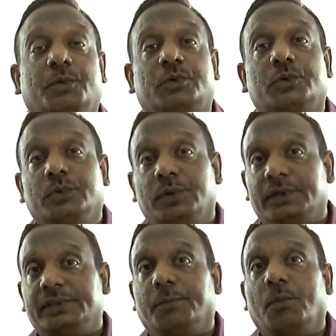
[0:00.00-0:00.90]
move to
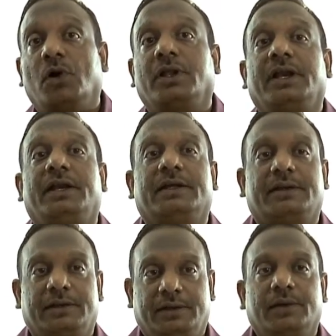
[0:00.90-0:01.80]
the
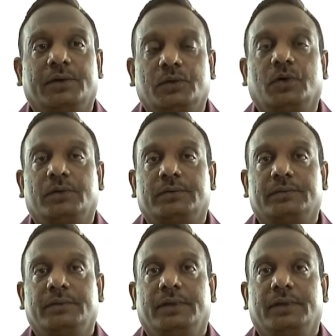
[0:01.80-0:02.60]
moderator role.